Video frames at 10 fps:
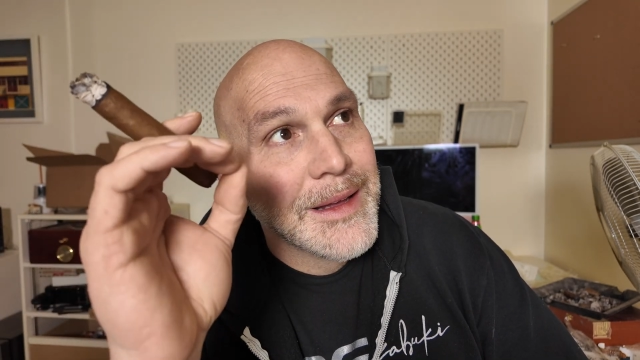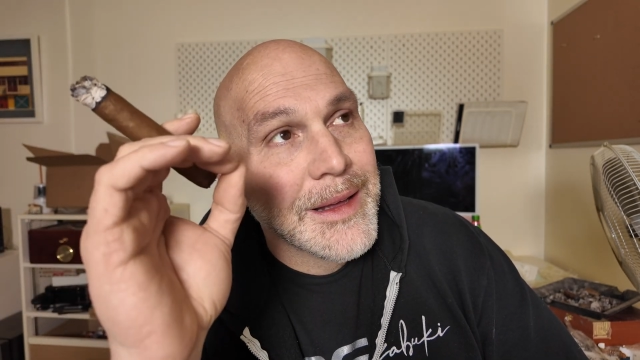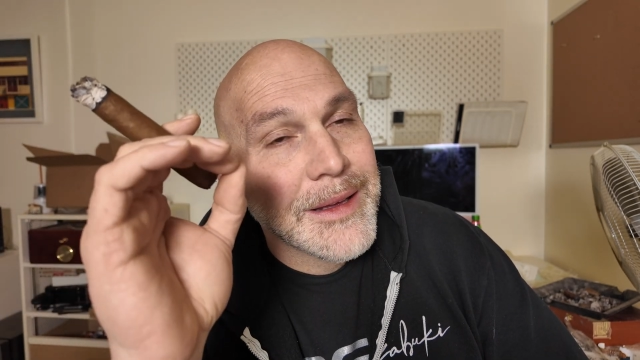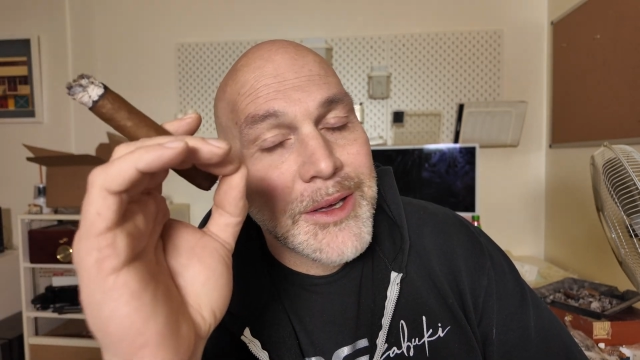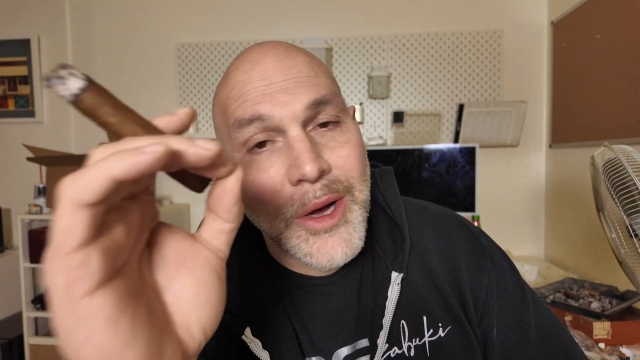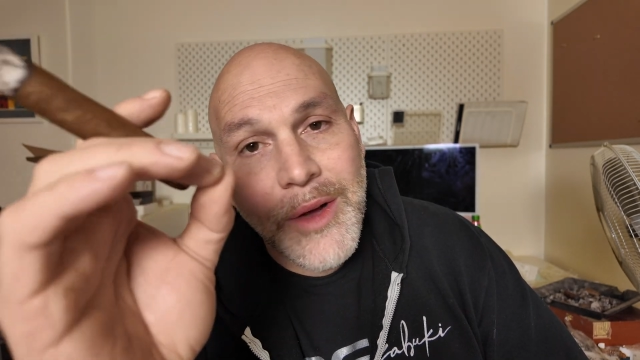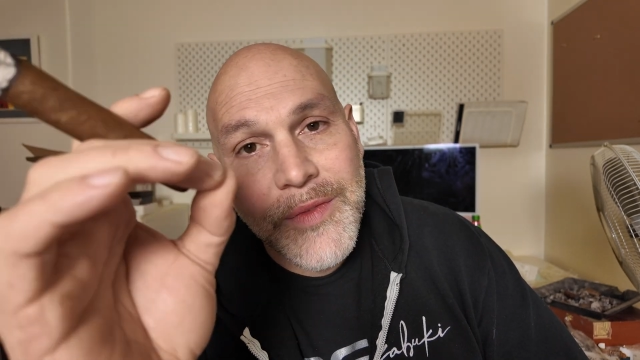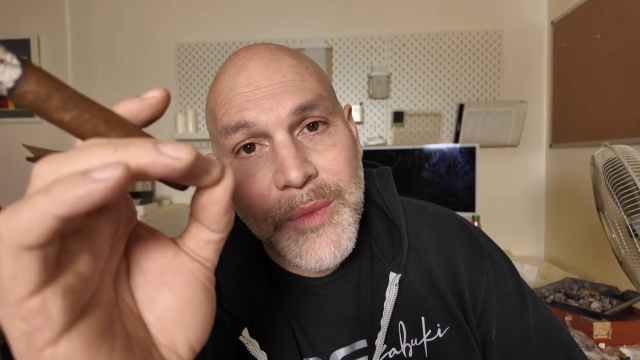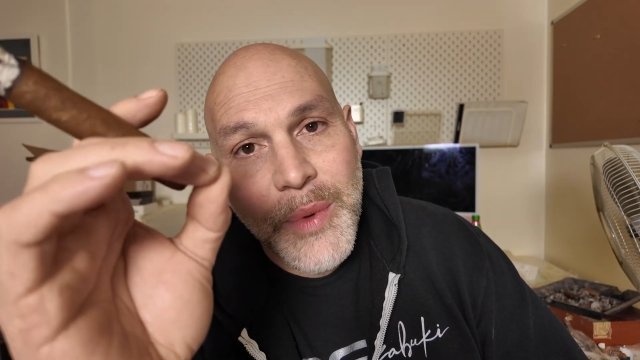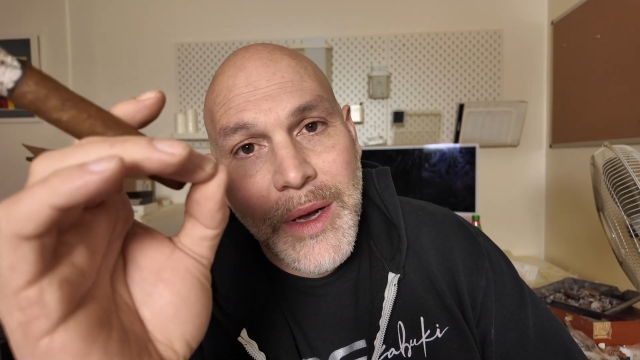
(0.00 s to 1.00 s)
a
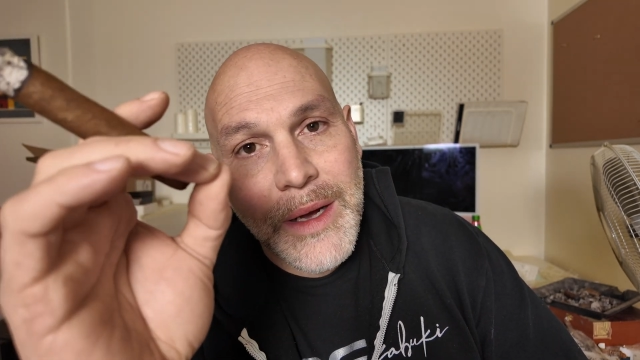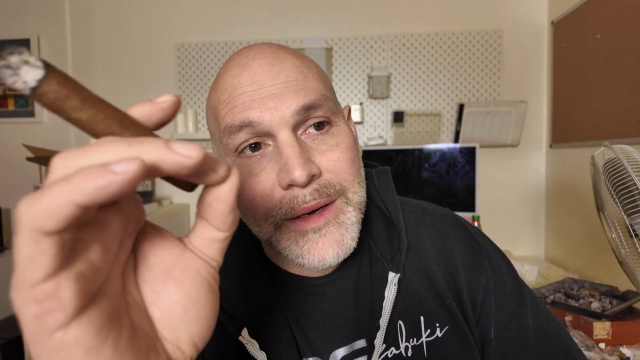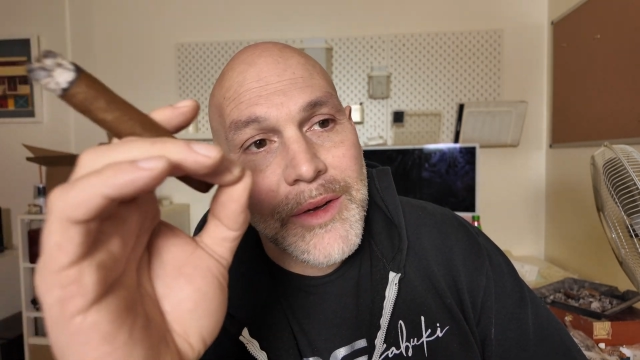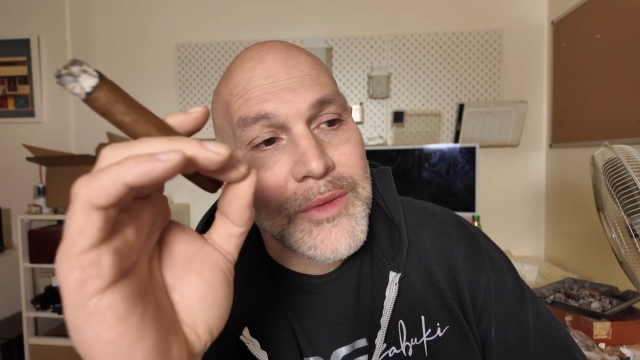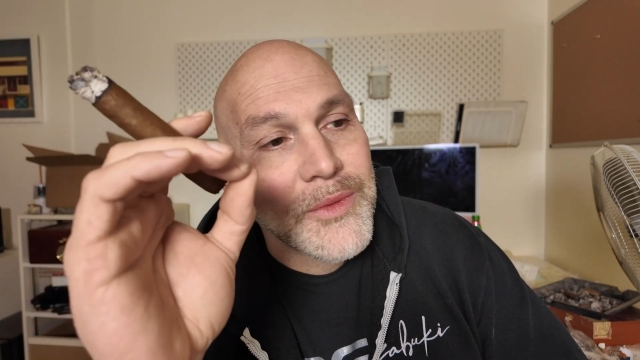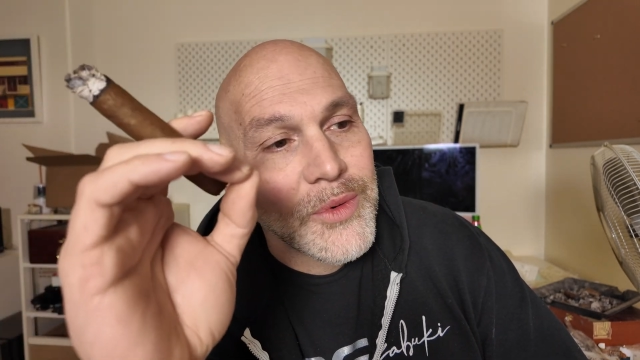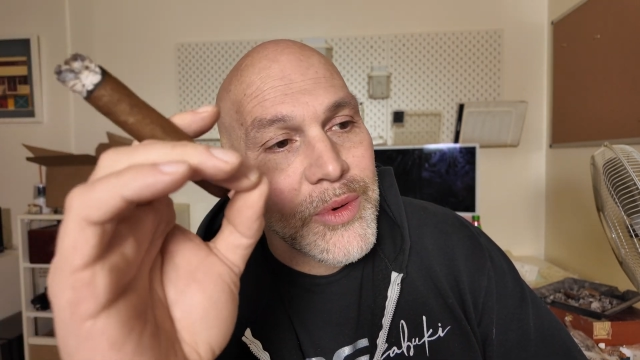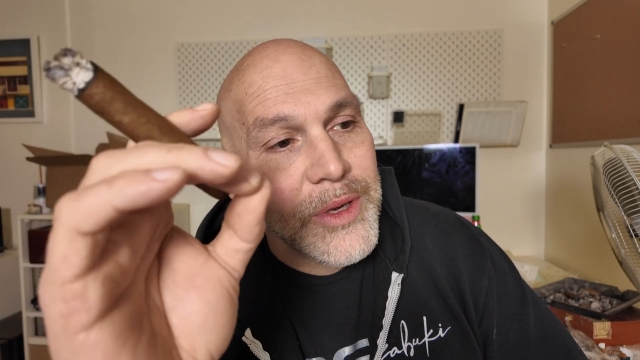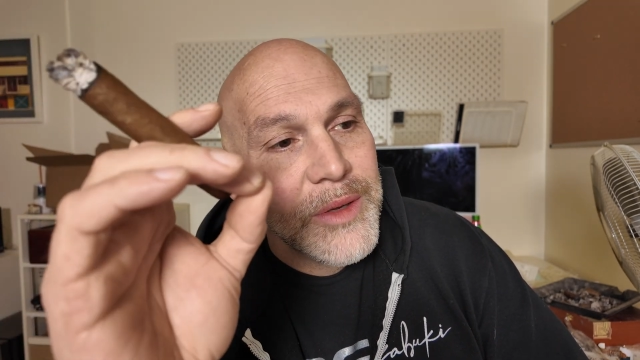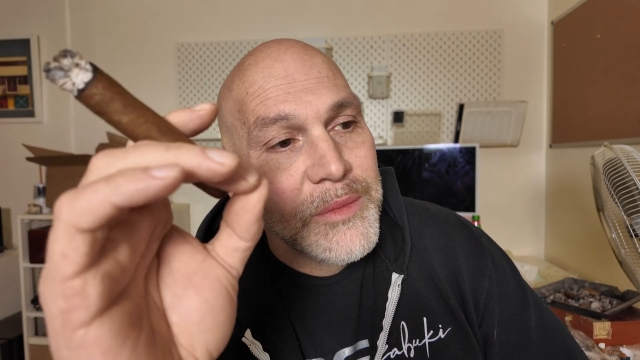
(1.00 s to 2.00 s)
coffee pot of
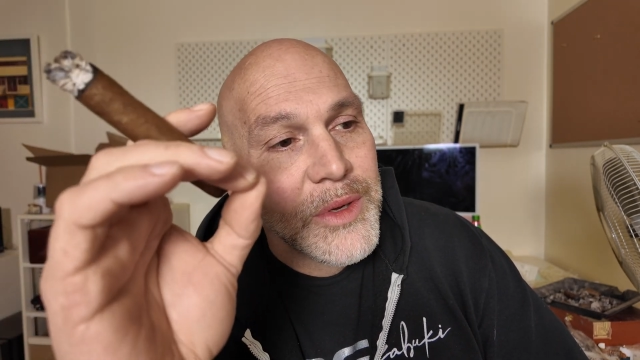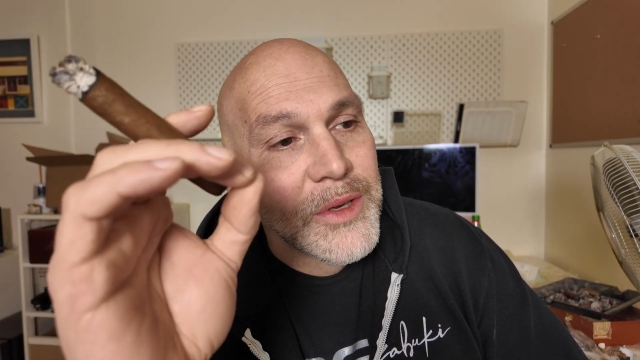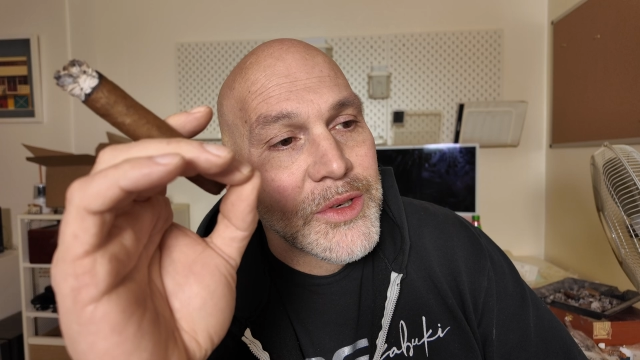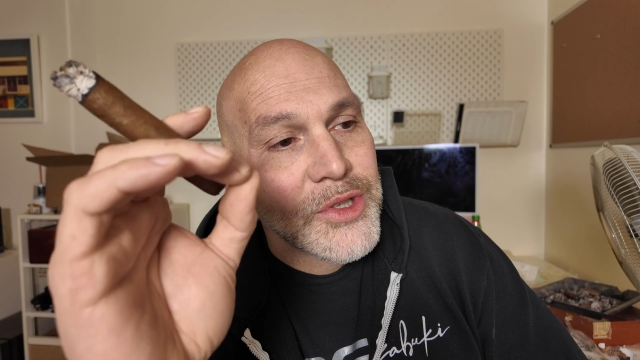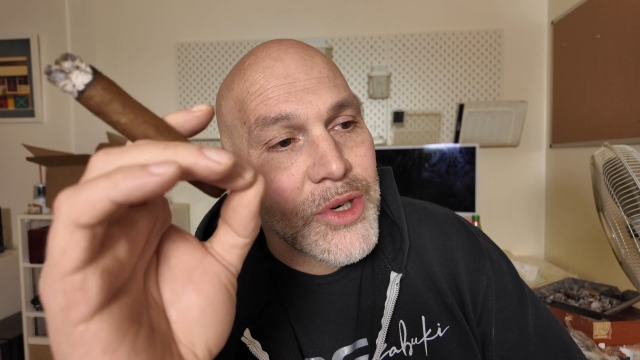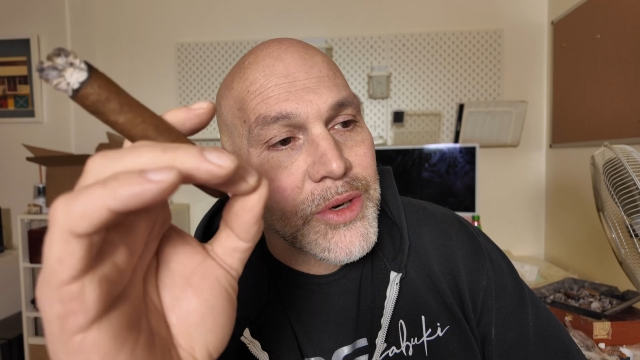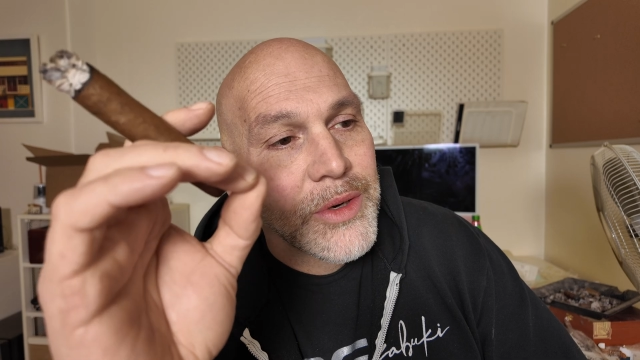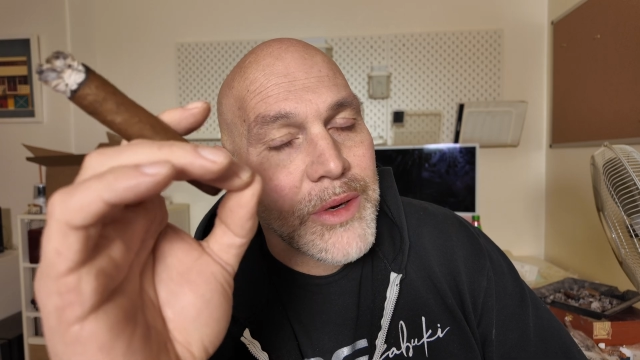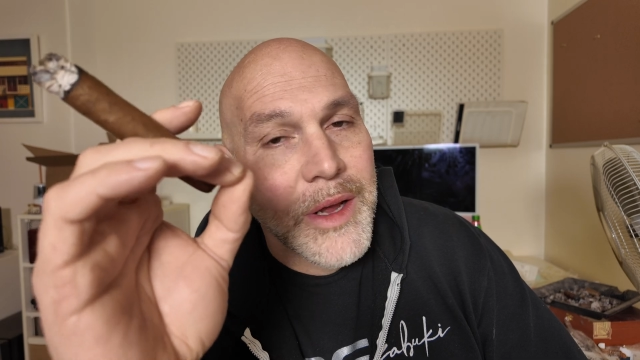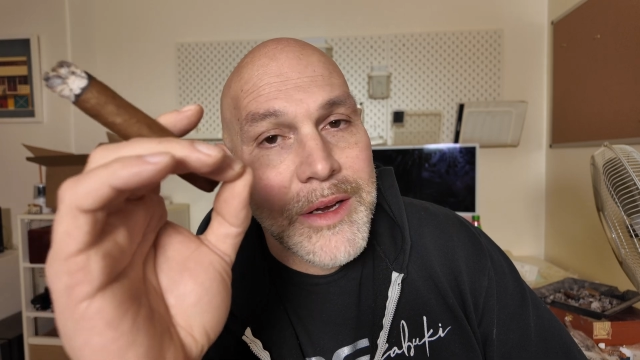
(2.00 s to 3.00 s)
cream,
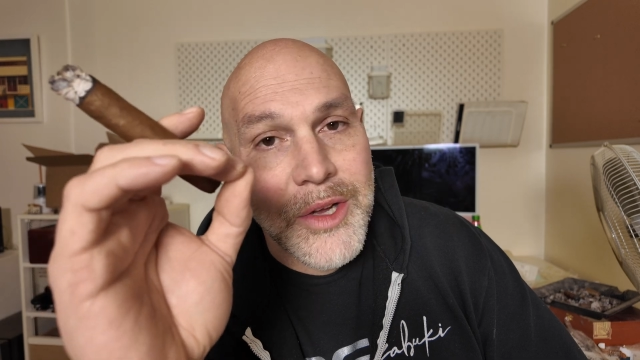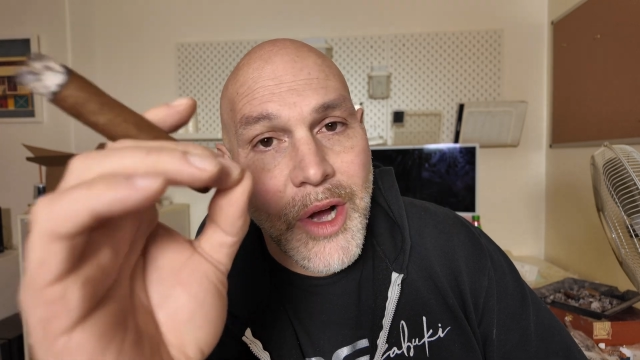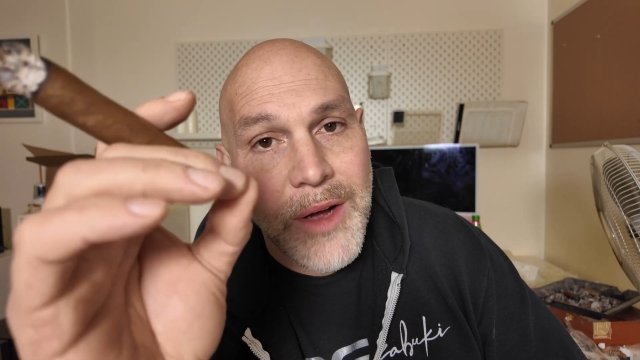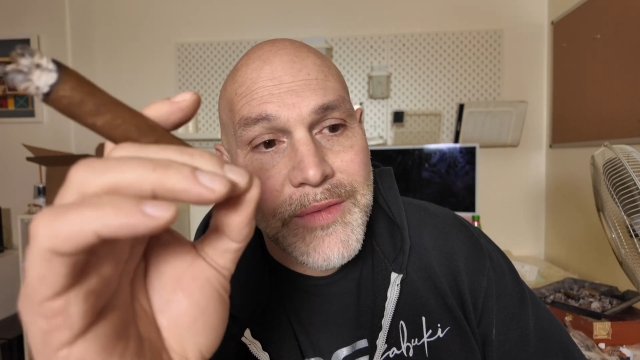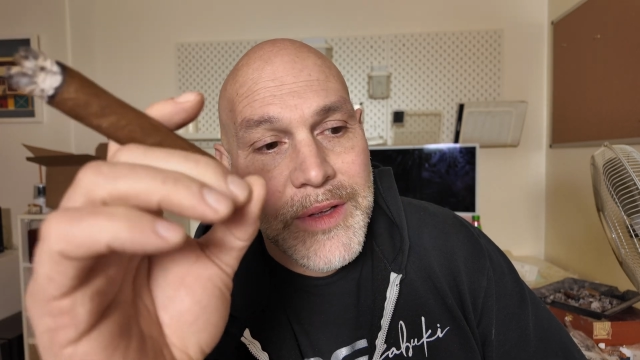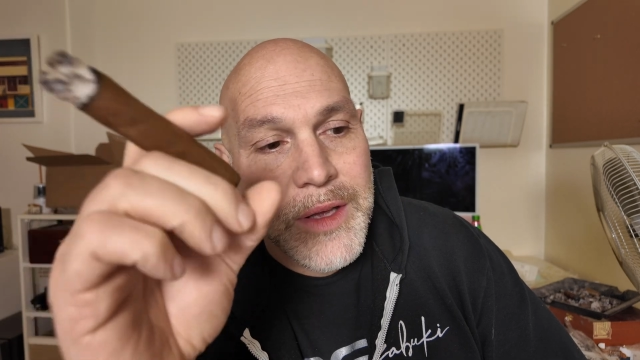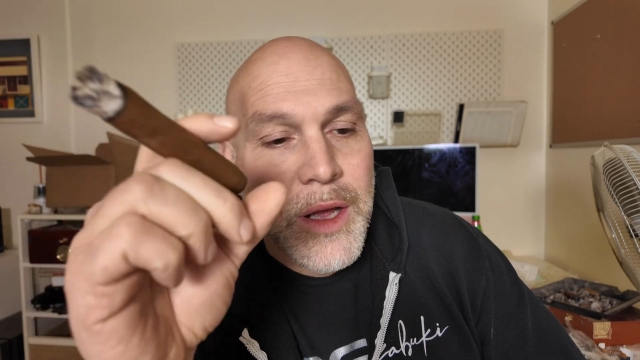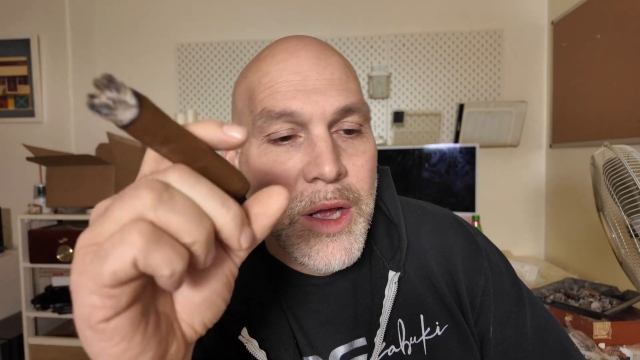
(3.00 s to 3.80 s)
sugar, and coffee